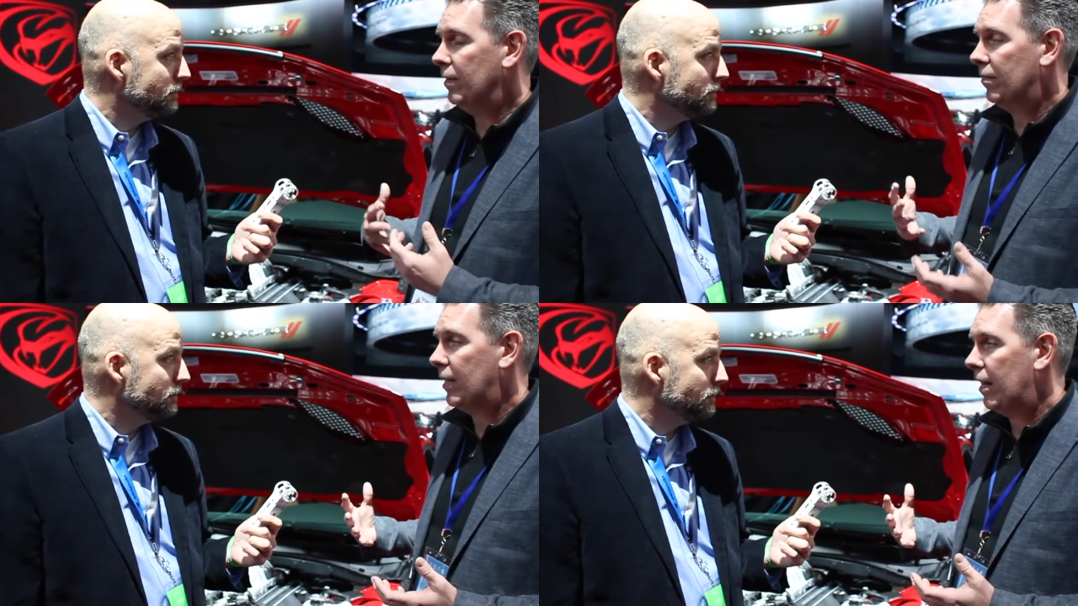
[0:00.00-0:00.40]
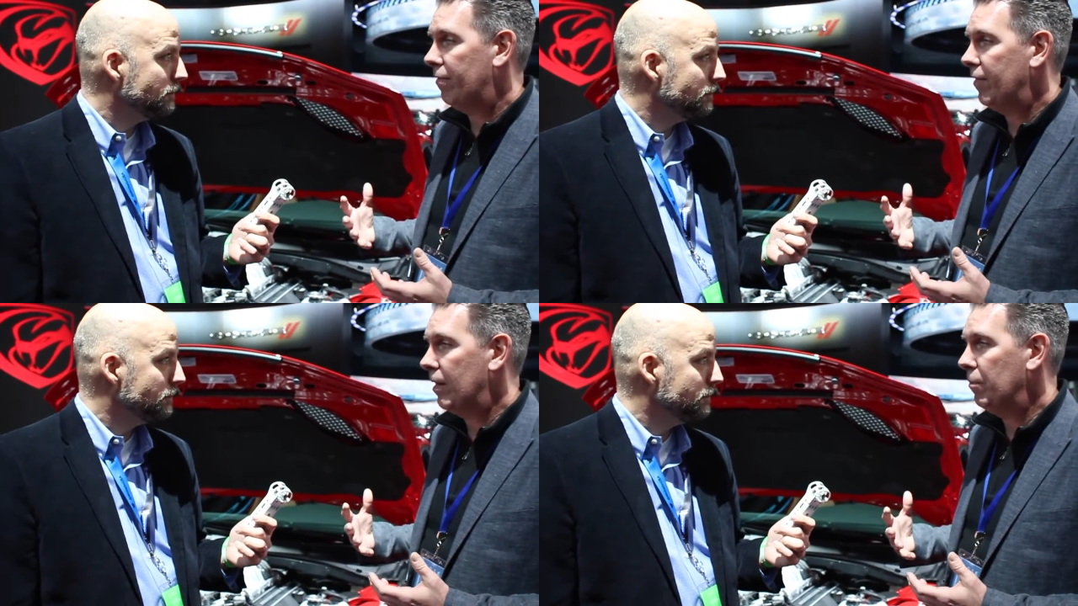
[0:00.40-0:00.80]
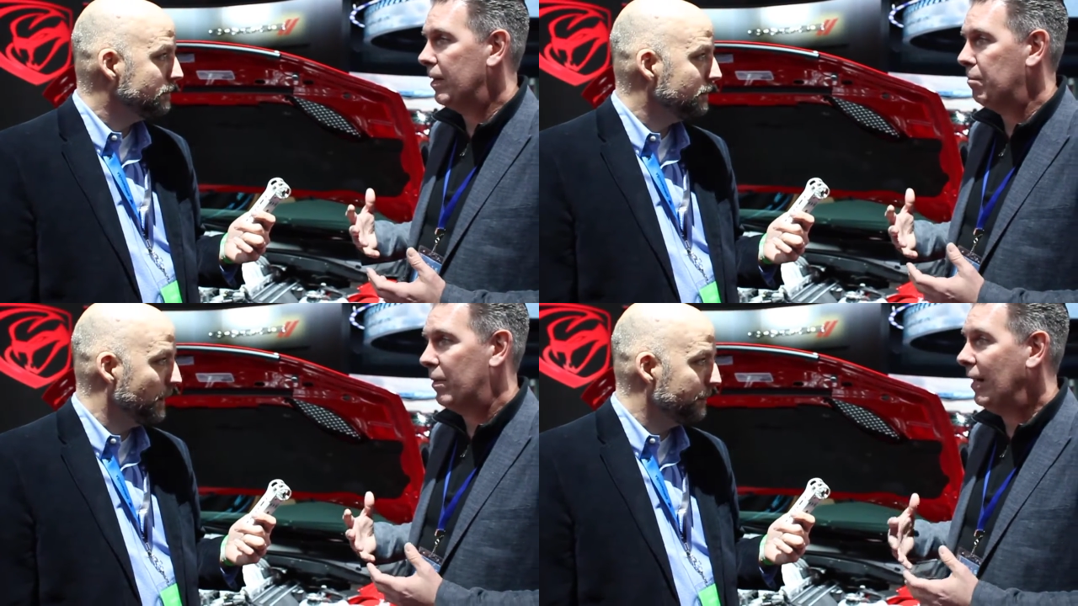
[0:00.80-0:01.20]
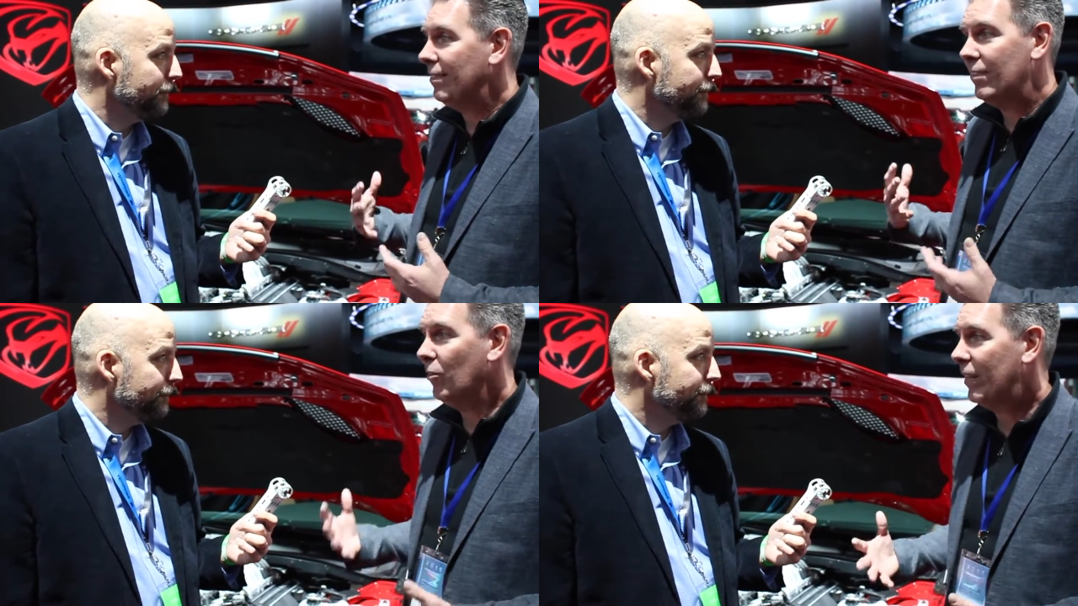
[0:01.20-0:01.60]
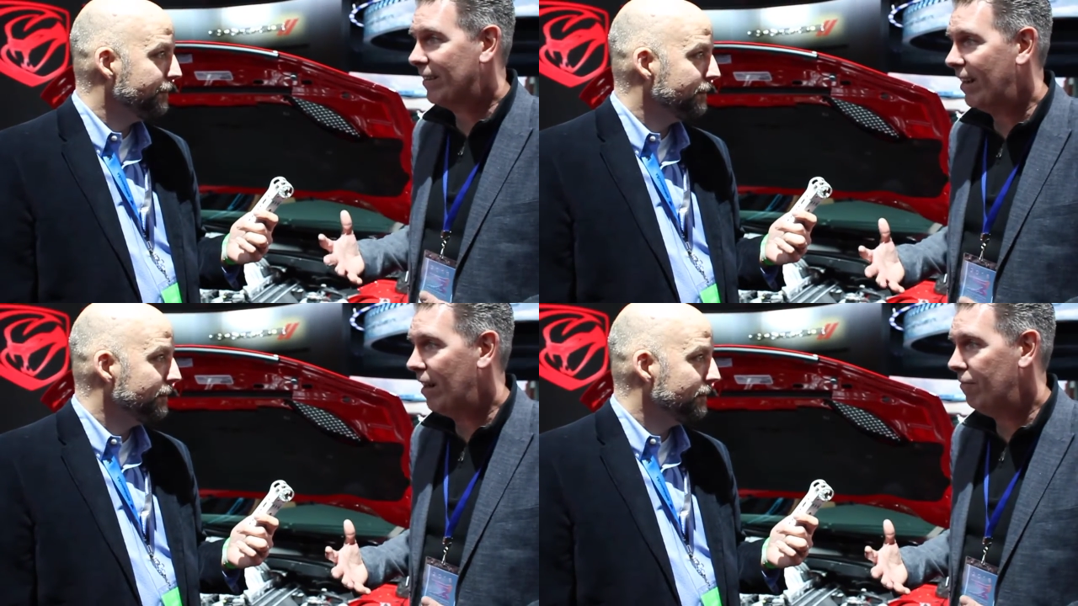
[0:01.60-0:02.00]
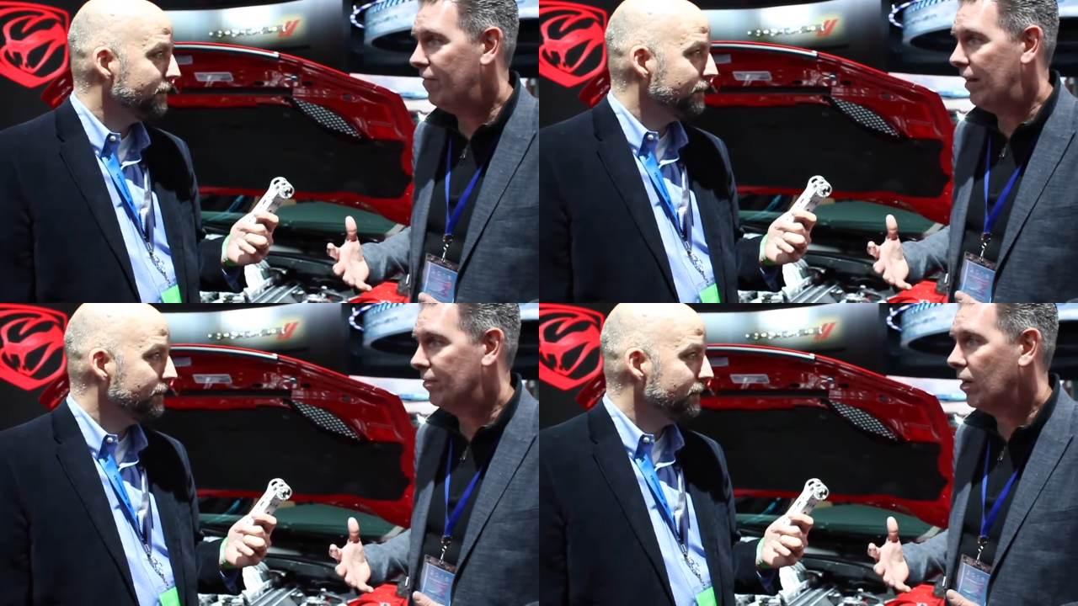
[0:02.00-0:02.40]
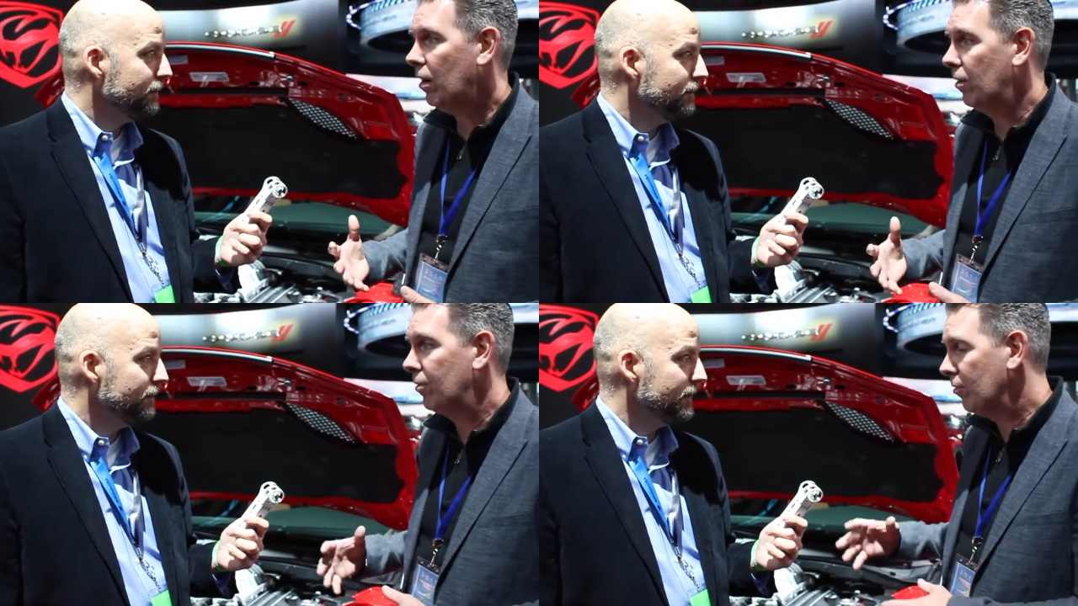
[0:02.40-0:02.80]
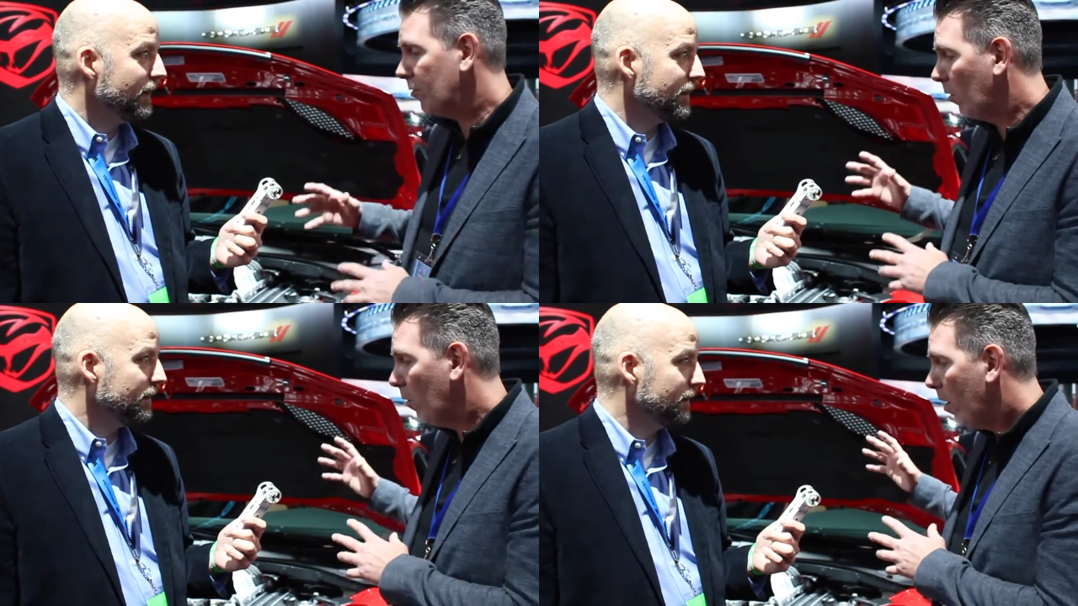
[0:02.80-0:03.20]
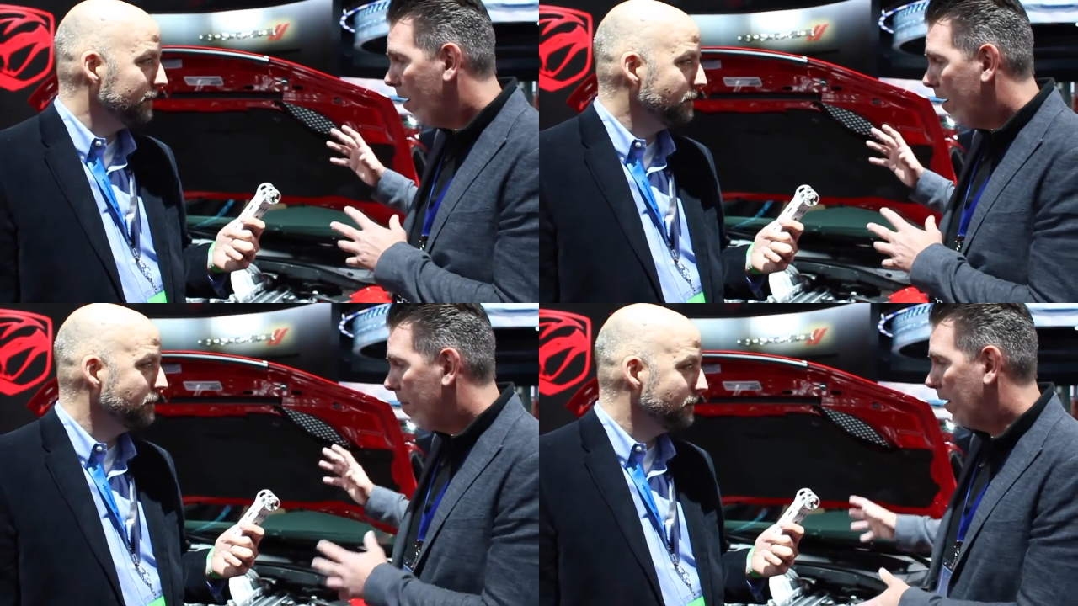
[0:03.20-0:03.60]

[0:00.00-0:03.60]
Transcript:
Speaker 1: that's got a family, but yeah, I still like to have fast cars. And yeah, so exactly,